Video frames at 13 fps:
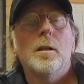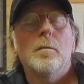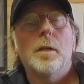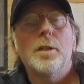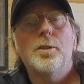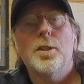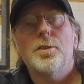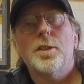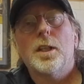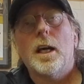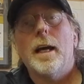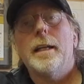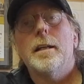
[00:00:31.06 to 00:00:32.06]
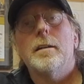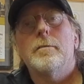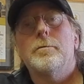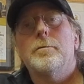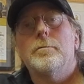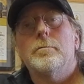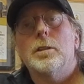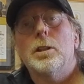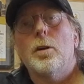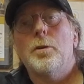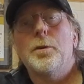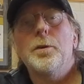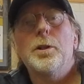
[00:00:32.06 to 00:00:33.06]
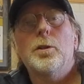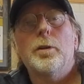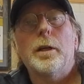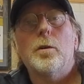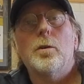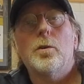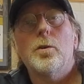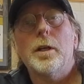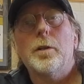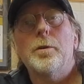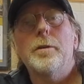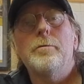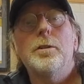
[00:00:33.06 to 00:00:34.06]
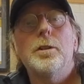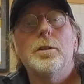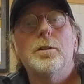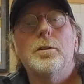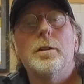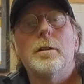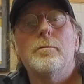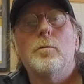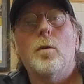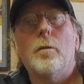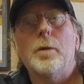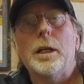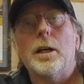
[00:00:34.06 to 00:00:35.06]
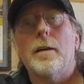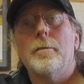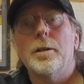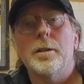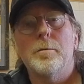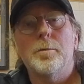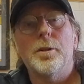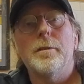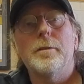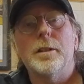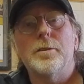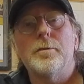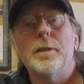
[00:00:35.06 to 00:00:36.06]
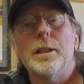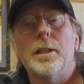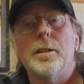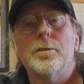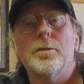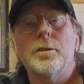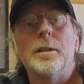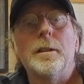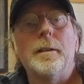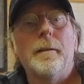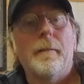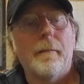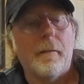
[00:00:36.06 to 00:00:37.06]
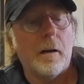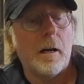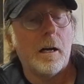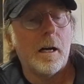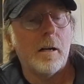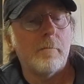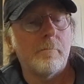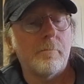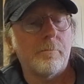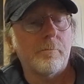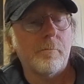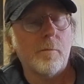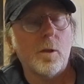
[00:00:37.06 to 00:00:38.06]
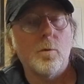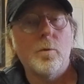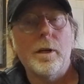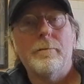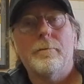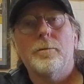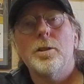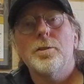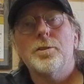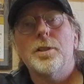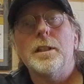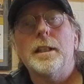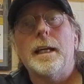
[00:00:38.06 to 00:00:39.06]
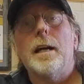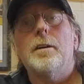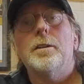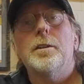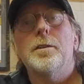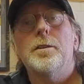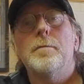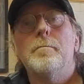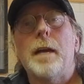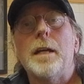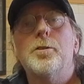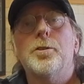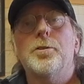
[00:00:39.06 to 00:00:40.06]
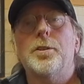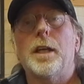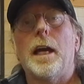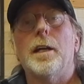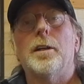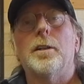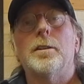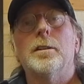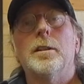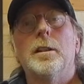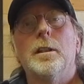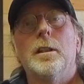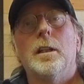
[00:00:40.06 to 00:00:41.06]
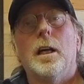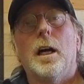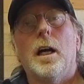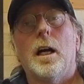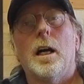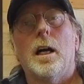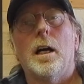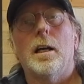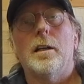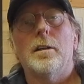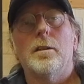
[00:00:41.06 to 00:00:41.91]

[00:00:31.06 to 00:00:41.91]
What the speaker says: But just to kind of go through quick review of what we covered in previous videos. Um, we first encountered the major scale. uh,